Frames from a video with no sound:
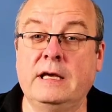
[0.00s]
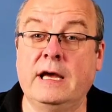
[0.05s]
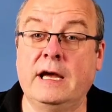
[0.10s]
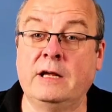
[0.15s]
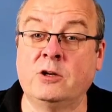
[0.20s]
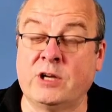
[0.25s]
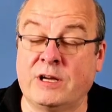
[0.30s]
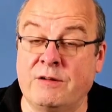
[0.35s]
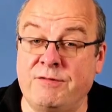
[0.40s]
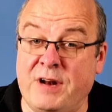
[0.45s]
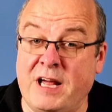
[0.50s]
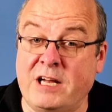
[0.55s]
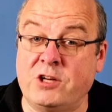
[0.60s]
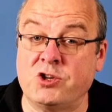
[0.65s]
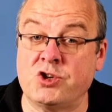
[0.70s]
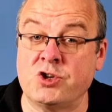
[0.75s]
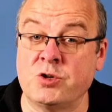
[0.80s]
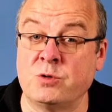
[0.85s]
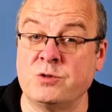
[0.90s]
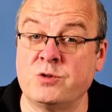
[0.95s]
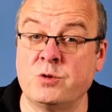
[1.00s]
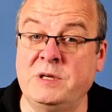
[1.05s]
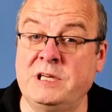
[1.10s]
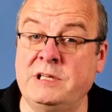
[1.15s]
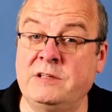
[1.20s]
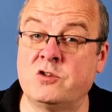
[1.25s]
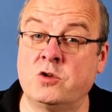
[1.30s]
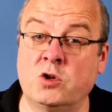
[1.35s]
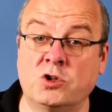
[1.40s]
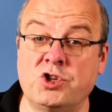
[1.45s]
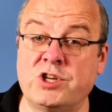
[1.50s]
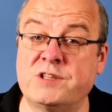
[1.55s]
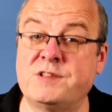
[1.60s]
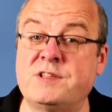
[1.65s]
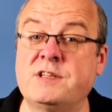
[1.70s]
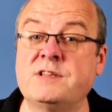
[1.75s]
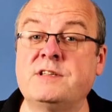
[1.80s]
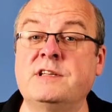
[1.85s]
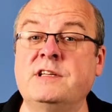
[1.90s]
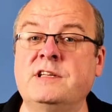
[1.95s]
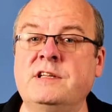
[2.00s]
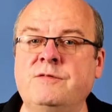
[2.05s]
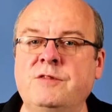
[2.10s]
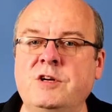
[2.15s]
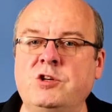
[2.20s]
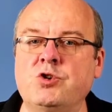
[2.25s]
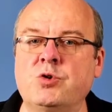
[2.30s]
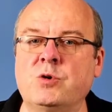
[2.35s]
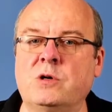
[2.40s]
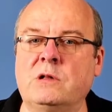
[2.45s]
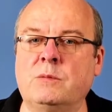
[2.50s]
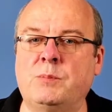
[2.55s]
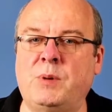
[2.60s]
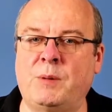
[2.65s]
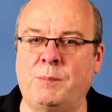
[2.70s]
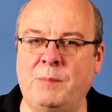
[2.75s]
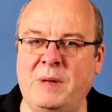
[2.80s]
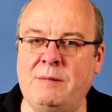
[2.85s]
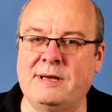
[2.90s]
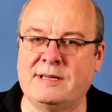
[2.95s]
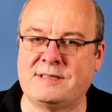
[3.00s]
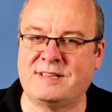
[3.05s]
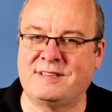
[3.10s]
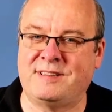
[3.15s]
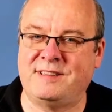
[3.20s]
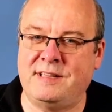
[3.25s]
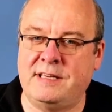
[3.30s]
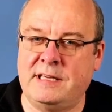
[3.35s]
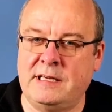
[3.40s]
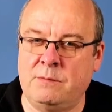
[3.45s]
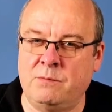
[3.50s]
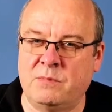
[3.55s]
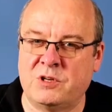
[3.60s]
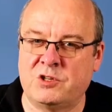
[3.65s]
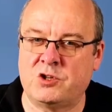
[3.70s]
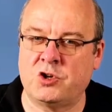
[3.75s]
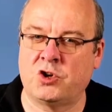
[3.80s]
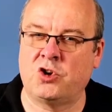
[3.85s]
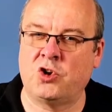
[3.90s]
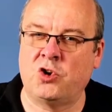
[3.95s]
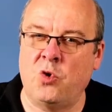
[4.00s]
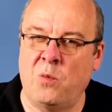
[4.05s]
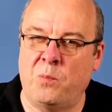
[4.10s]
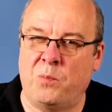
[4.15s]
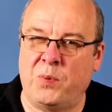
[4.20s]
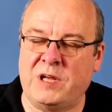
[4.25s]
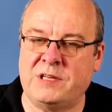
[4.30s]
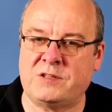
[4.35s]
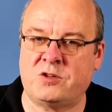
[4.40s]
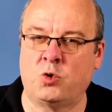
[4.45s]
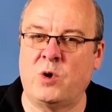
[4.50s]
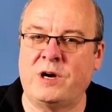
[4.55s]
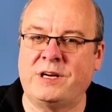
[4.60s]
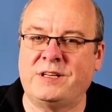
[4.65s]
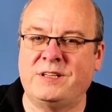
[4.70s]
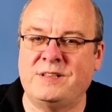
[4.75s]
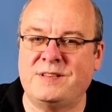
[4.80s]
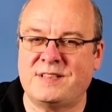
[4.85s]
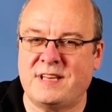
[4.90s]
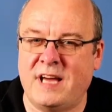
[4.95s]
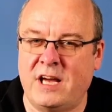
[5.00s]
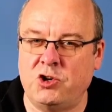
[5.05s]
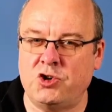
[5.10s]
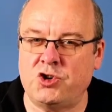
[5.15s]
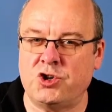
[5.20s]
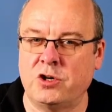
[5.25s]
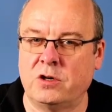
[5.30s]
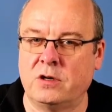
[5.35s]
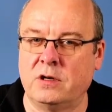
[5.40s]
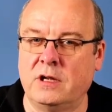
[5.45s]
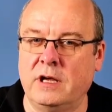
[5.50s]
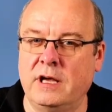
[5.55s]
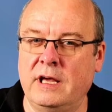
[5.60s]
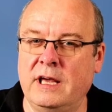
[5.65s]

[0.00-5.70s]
And reflection also means not just as an individual, but maybe as a team, as a group, as an organization,